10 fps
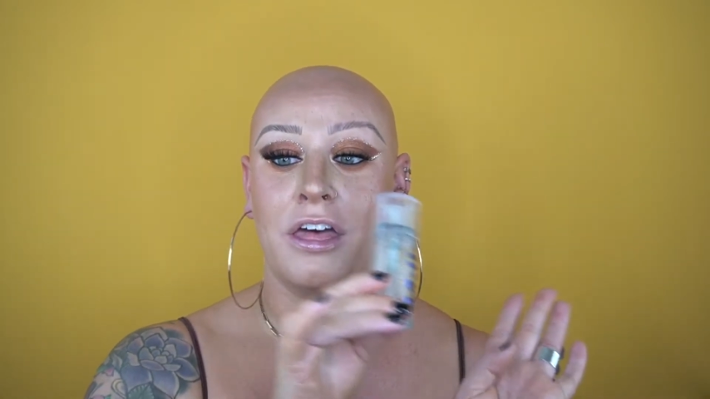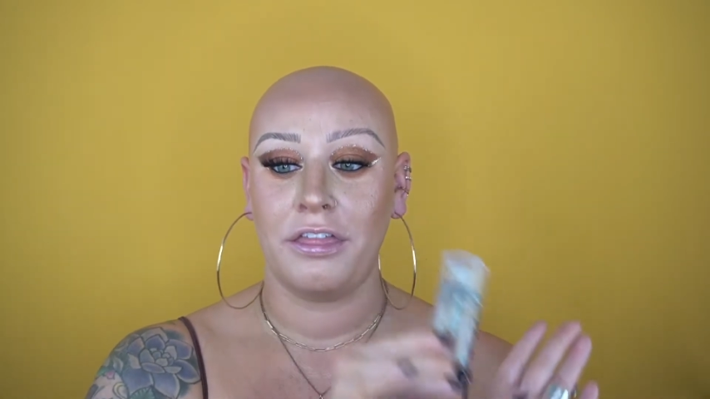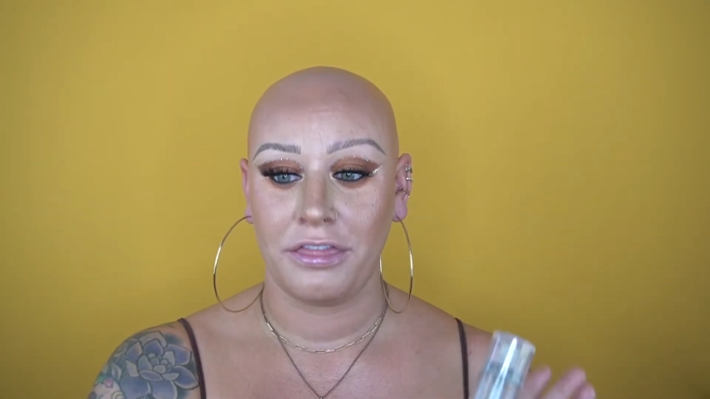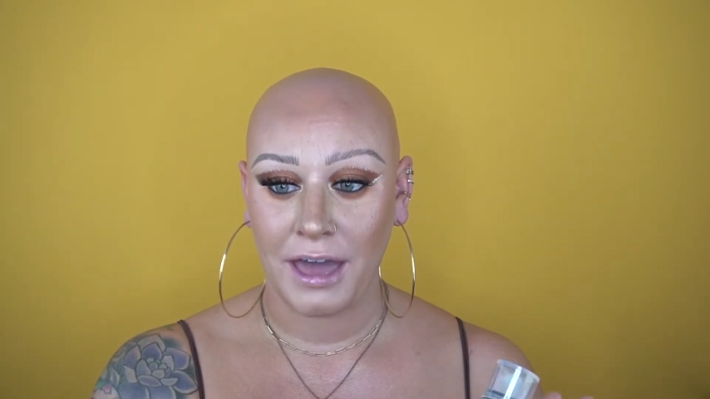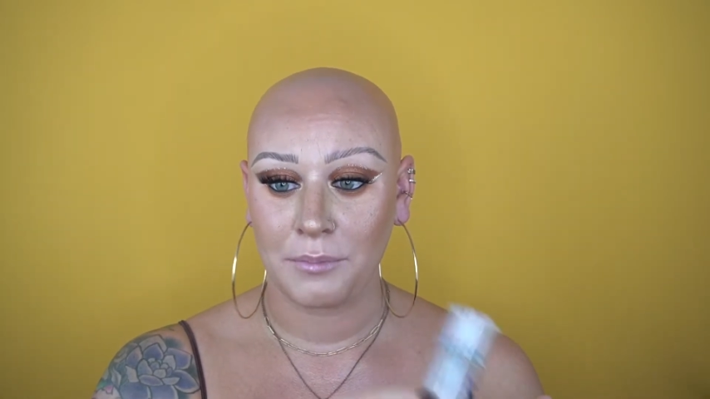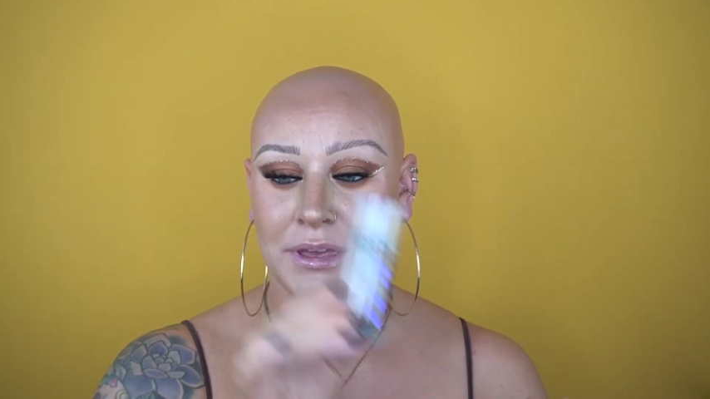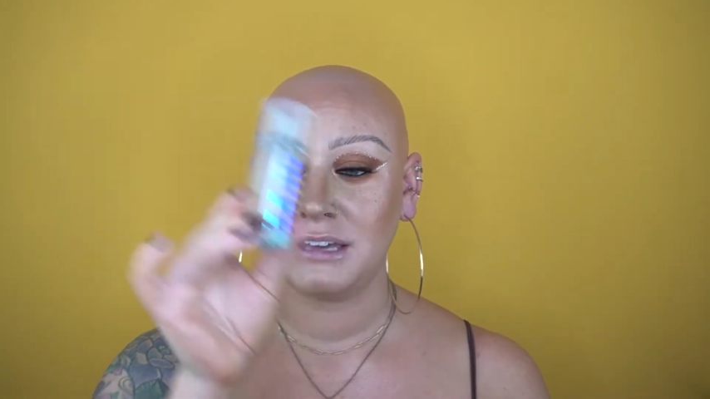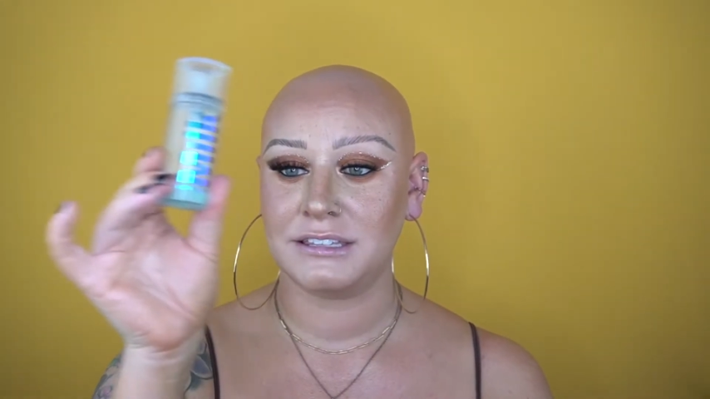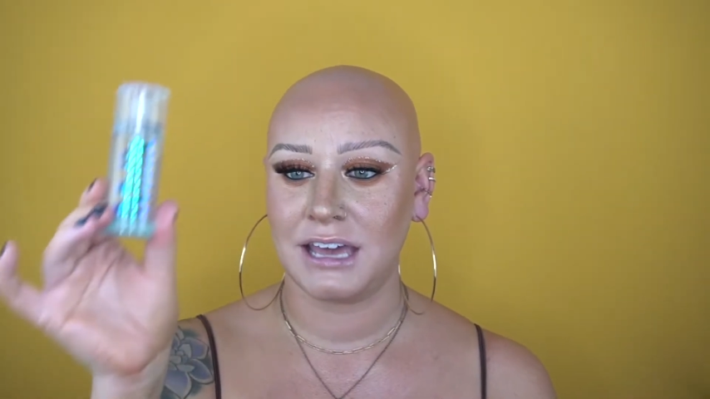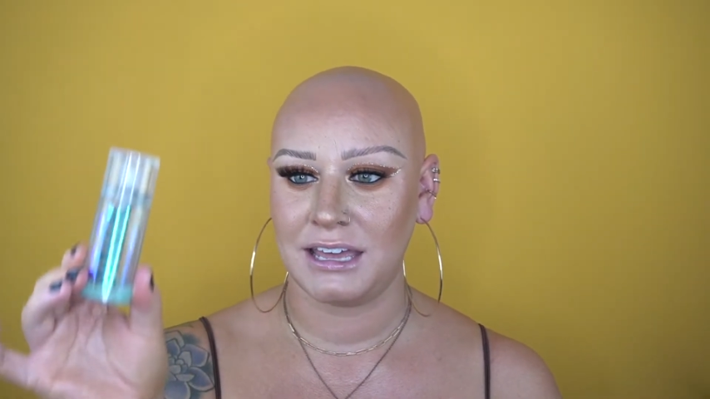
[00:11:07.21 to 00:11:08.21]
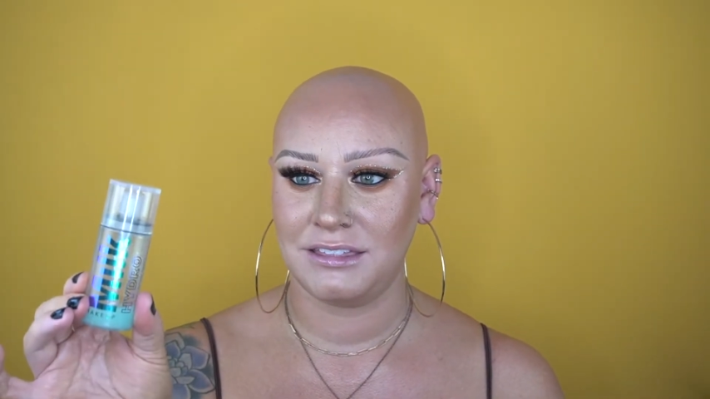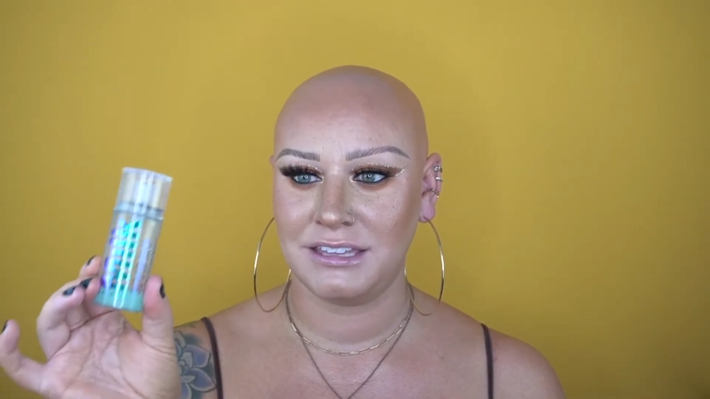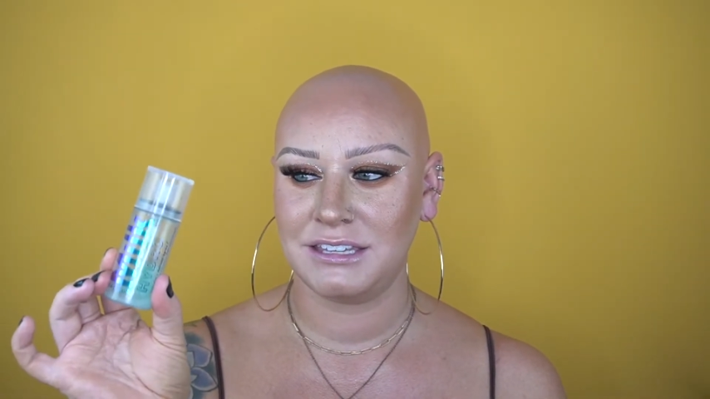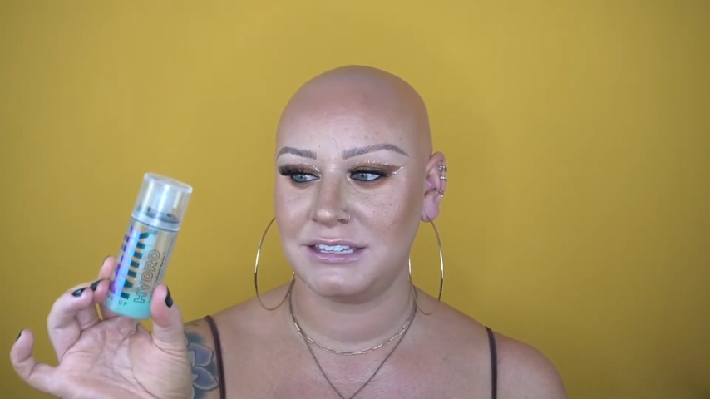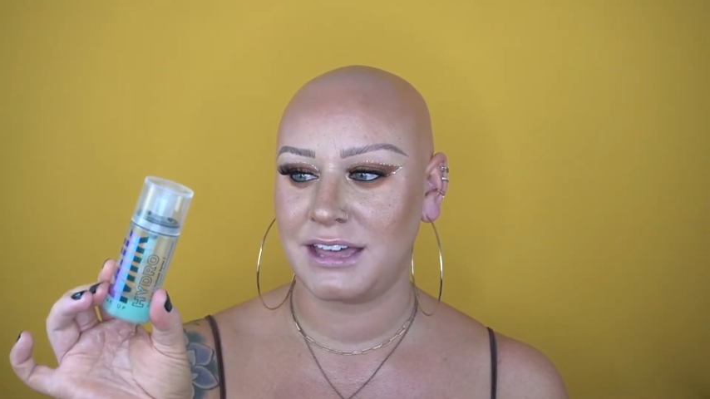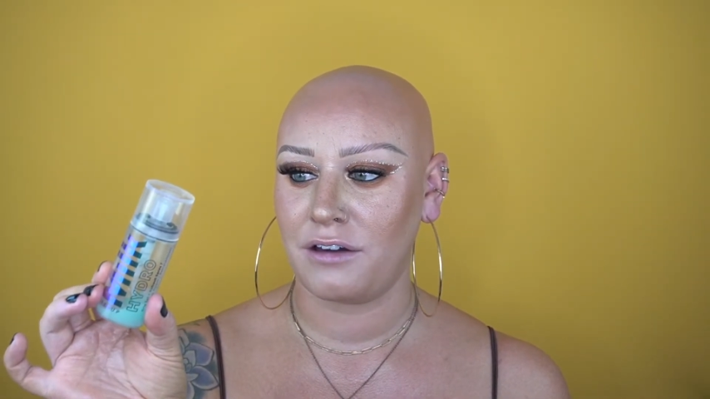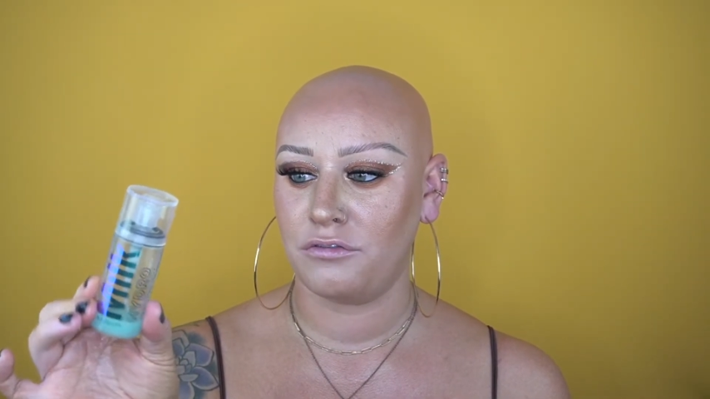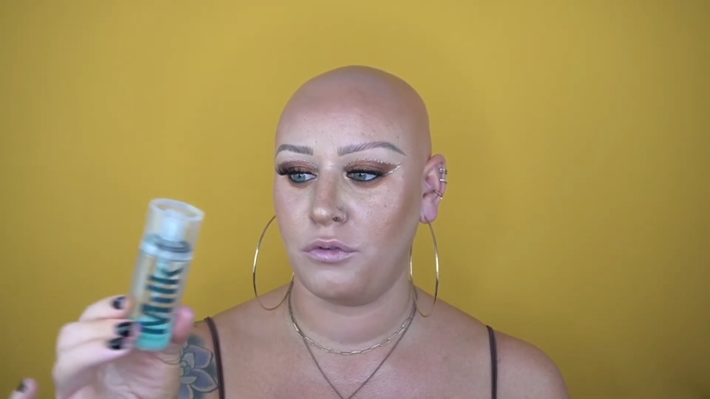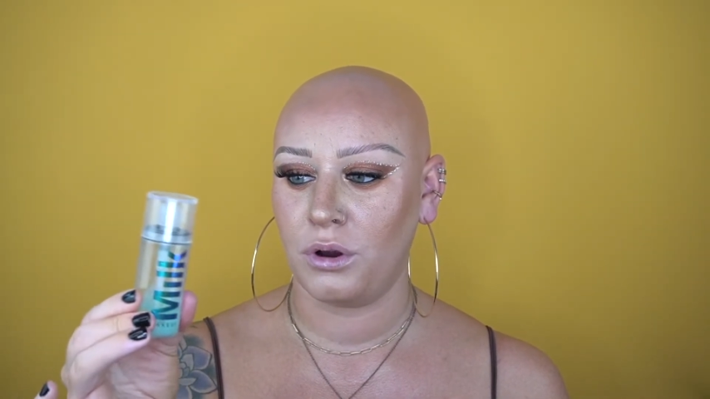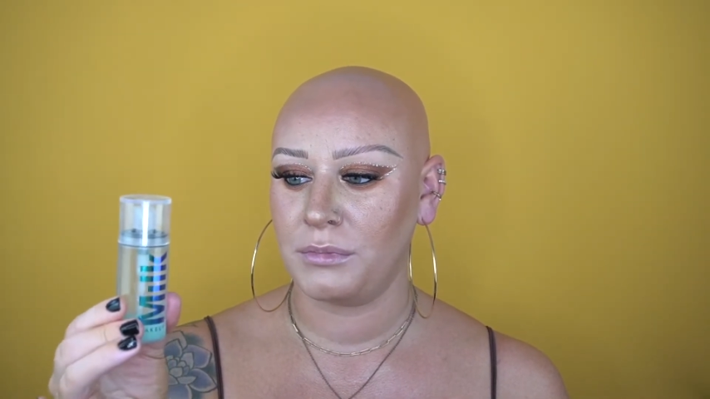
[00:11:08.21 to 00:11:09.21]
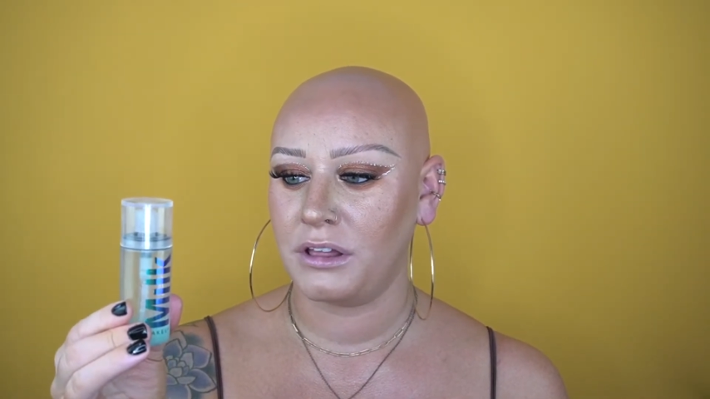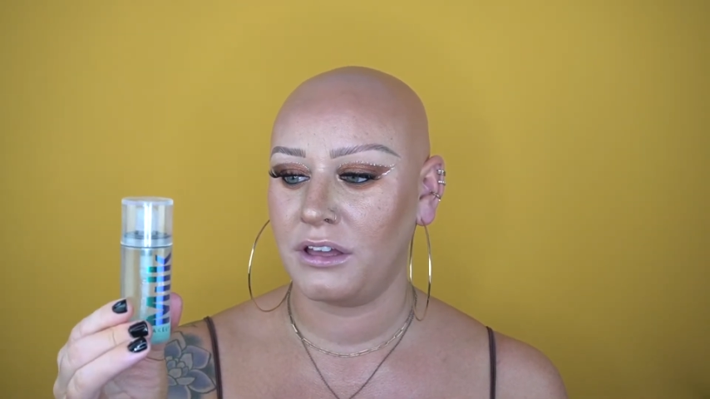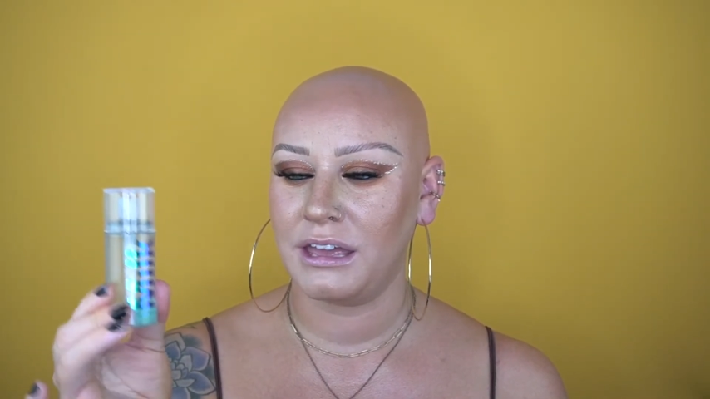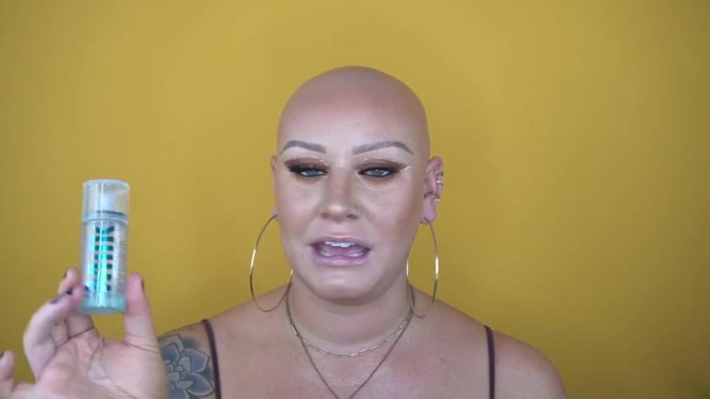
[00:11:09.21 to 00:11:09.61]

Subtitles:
That being said, this is that formula